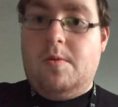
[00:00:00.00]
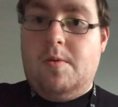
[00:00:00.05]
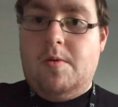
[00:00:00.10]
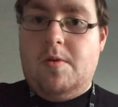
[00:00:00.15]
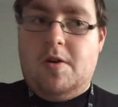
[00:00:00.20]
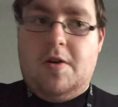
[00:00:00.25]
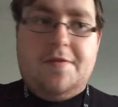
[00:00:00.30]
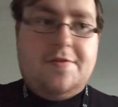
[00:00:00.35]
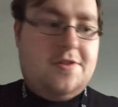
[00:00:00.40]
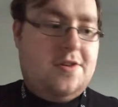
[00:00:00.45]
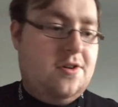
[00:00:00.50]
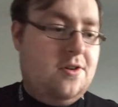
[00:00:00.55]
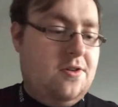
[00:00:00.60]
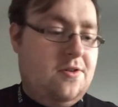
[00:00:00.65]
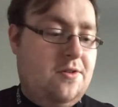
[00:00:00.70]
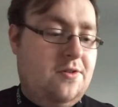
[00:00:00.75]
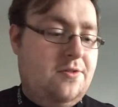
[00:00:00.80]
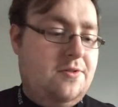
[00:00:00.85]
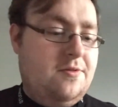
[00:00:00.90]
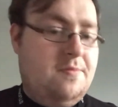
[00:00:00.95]
off
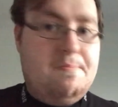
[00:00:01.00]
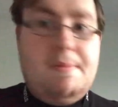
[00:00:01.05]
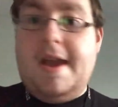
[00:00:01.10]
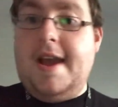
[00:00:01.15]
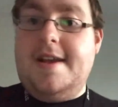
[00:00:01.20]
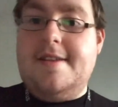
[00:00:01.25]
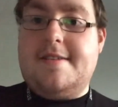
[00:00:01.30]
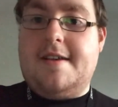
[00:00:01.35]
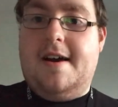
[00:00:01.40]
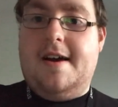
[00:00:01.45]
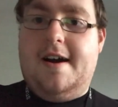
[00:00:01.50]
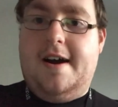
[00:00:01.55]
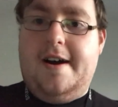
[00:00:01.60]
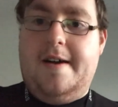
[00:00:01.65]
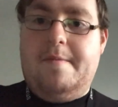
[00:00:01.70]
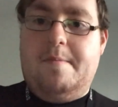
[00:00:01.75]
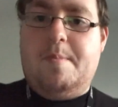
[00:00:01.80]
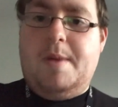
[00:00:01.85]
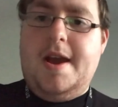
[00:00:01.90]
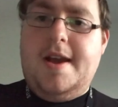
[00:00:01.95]
to Pizza Hut.
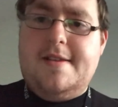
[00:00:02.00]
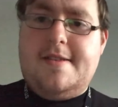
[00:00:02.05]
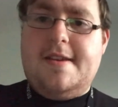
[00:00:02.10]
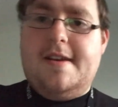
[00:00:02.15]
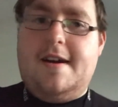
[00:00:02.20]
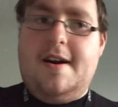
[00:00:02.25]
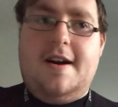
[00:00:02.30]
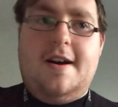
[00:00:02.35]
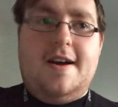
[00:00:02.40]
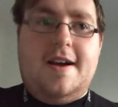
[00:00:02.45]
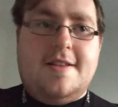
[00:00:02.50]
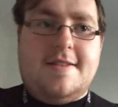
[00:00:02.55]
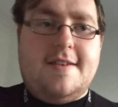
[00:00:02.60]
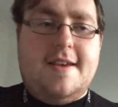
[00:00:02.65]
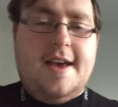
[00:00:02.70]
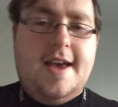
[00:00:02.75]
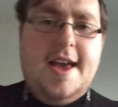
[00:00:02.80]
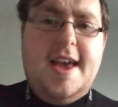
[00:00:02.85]
Pizza Hut,